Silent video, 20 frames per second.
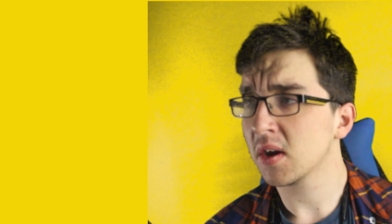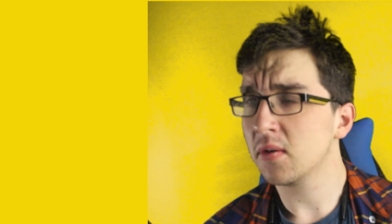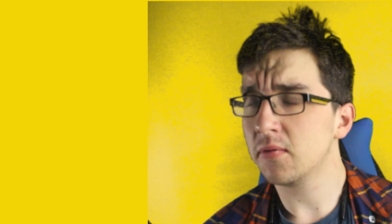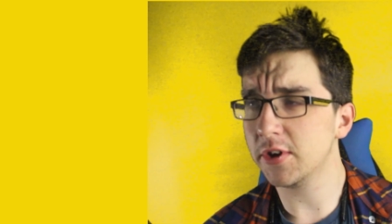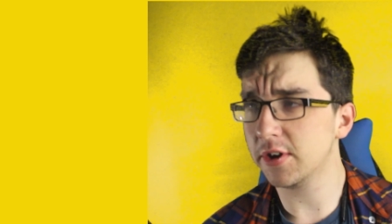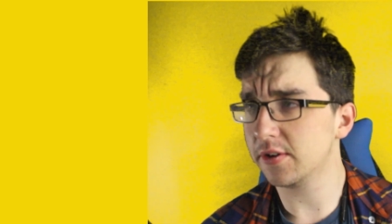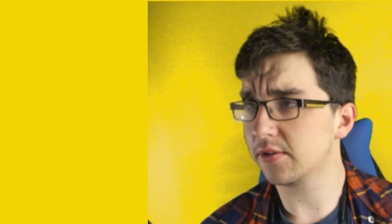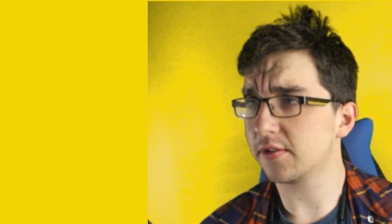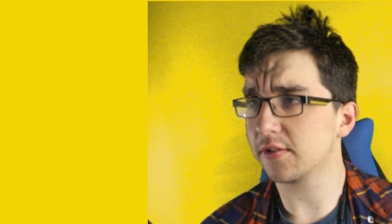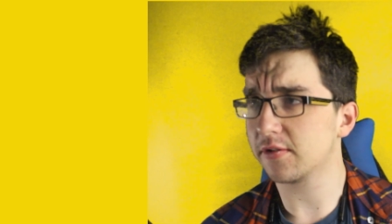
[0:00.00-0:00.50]

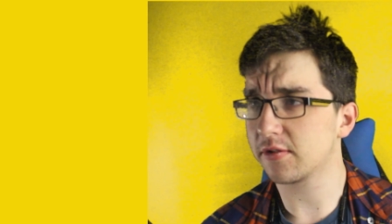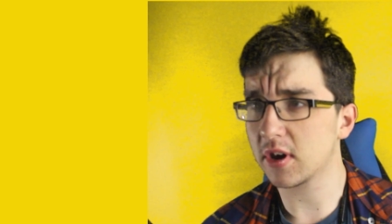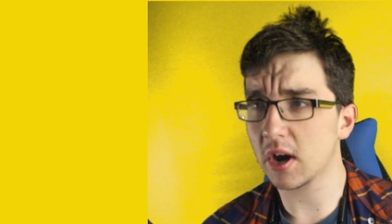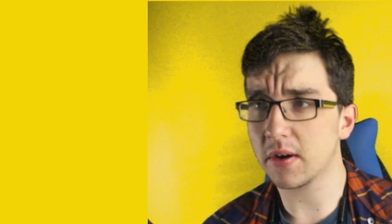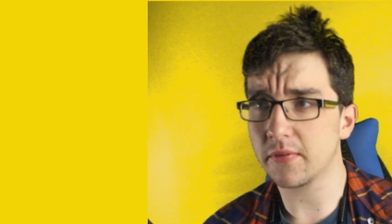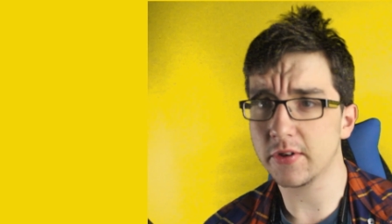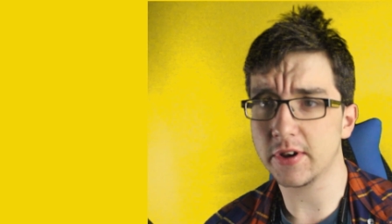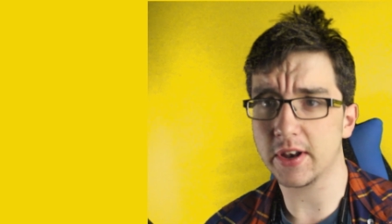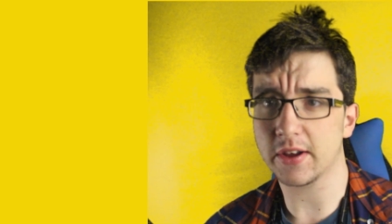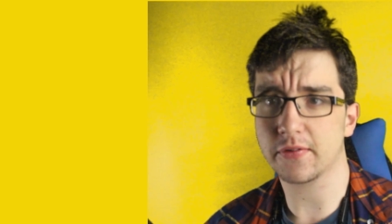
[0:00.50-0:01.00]
we use
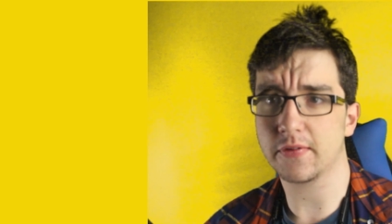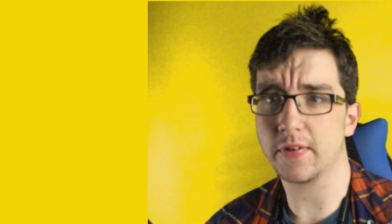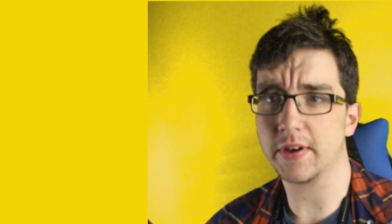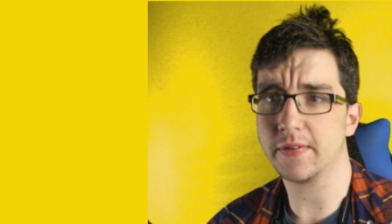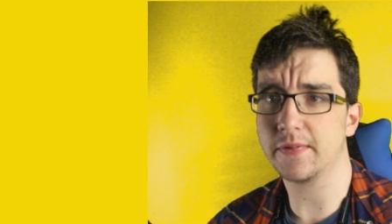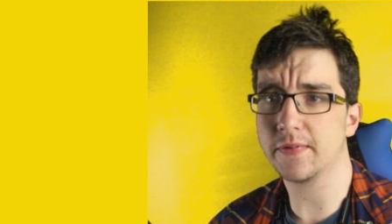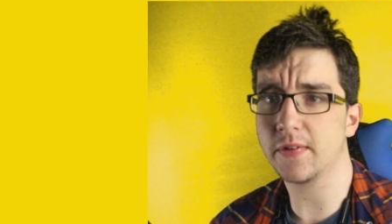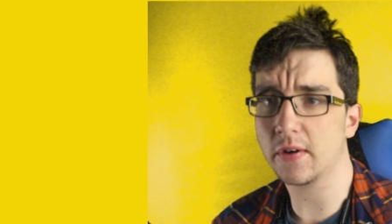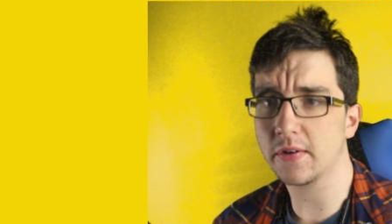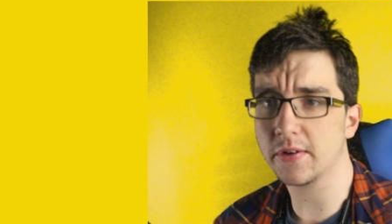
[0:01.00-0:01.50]
Discovery, that's very
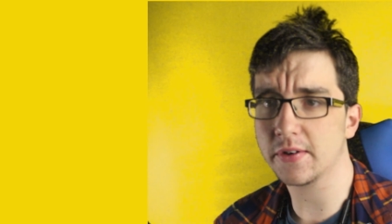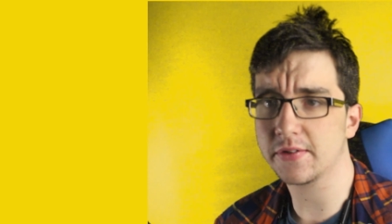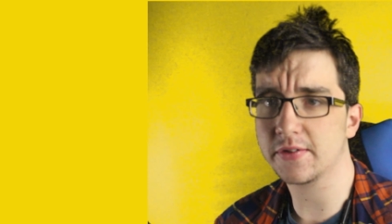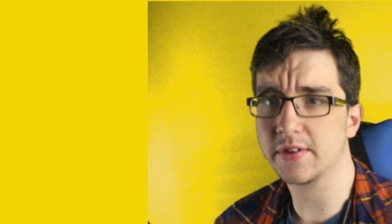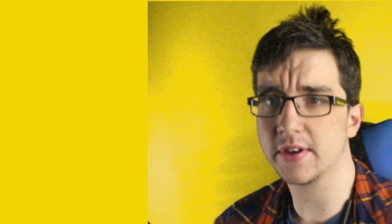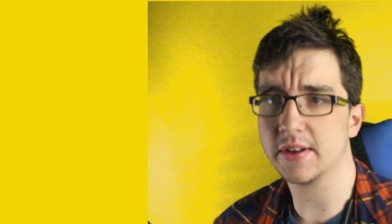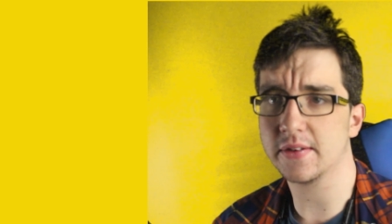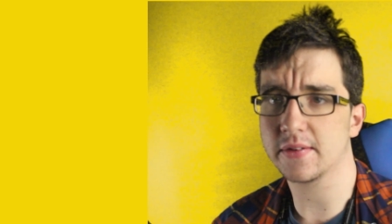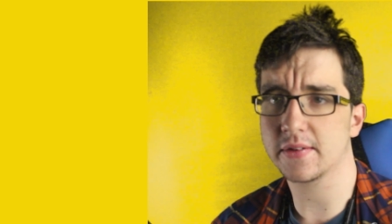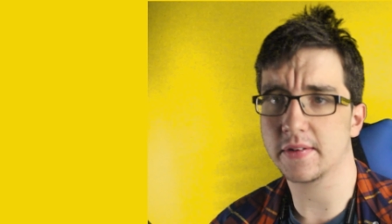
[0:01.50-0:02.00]

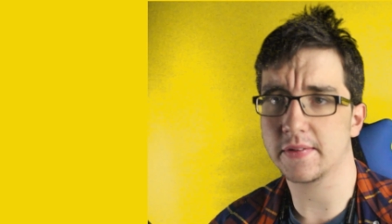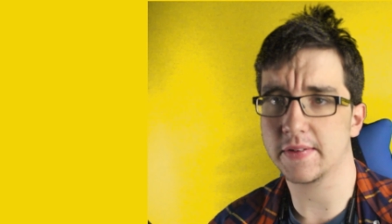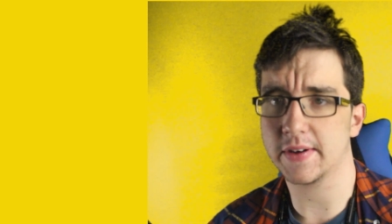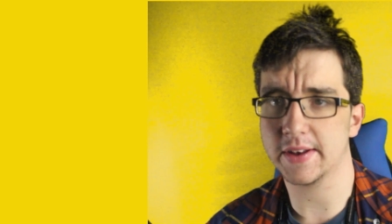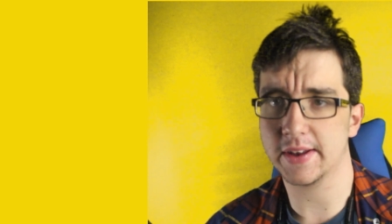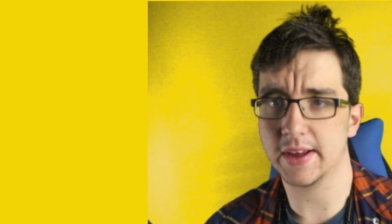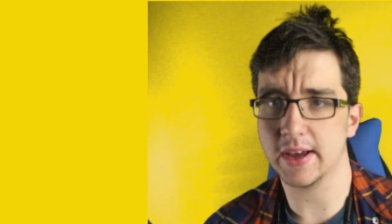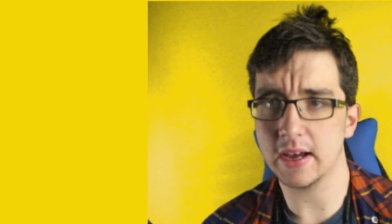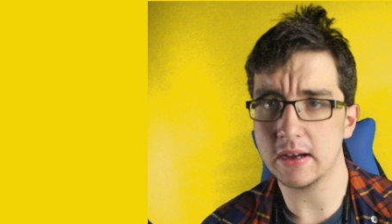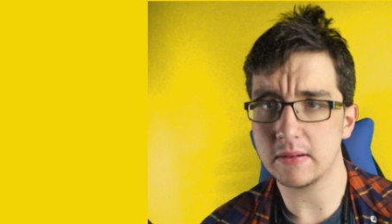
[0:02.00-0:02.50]
foresty and stuff
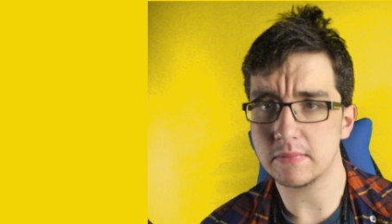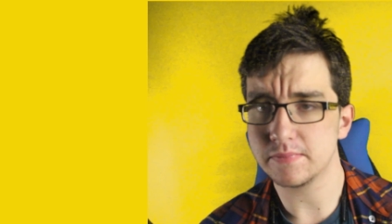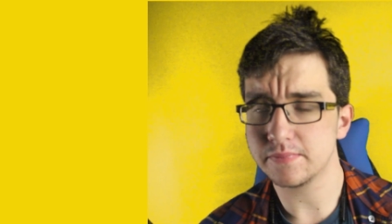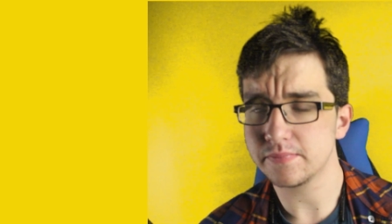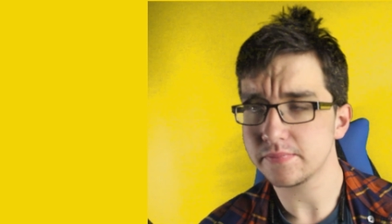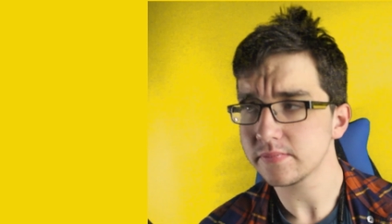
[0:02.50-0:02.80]
like that,